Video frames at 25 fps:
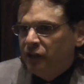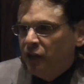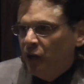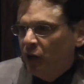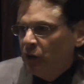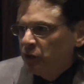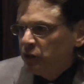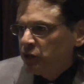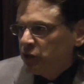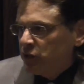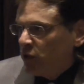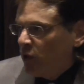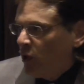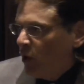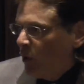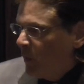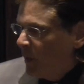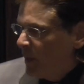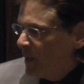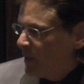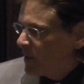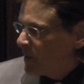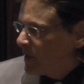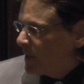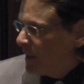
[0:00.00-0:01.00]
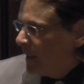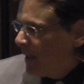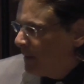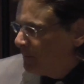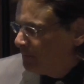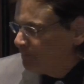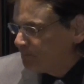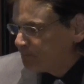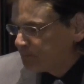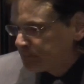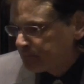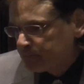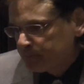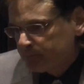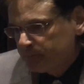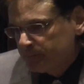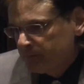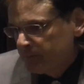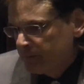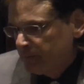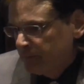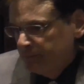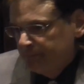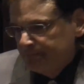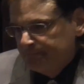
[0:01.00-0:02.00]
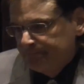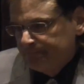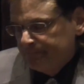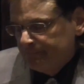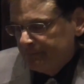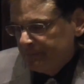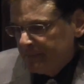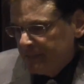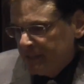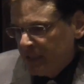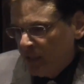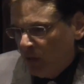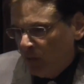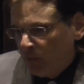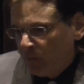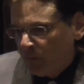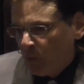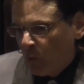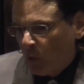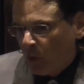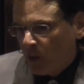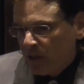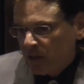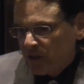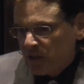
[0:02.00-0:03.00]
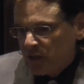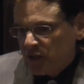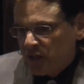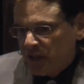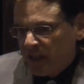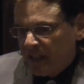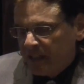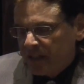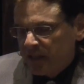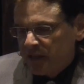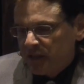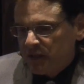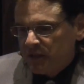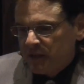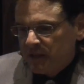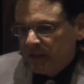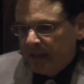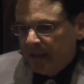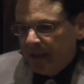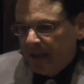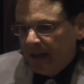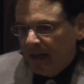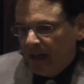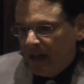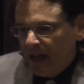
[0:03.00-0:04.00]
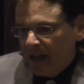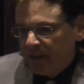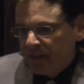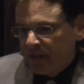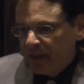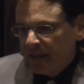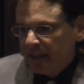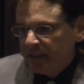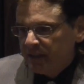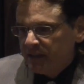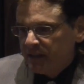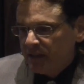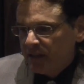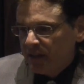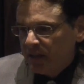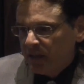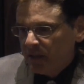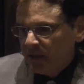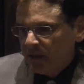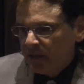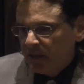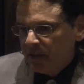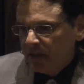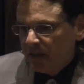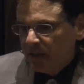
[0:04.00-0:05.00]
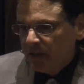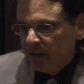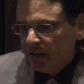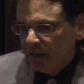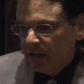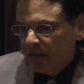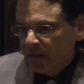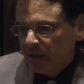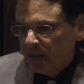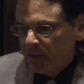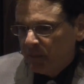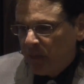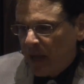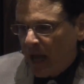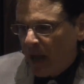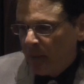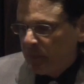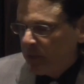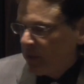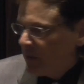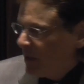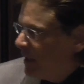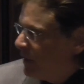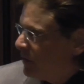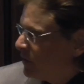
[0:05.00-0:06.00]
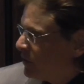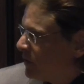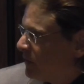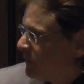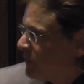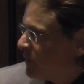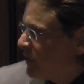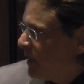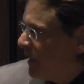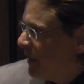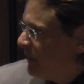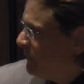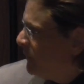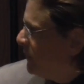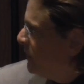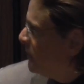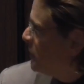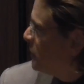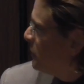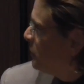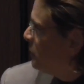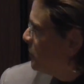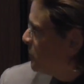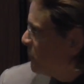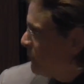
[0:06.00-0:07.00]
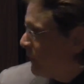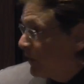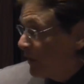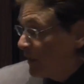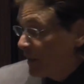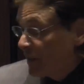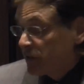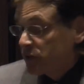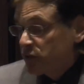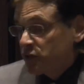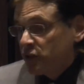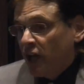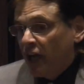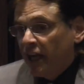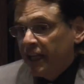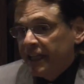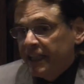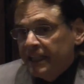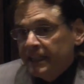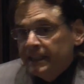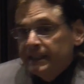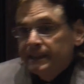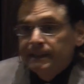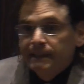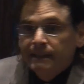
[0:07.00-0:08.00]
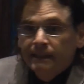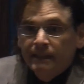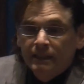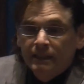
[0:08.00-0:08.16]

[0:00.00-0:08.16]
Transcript: coach, you're always 4-6. I think to the population of St. Vincent was very exciting.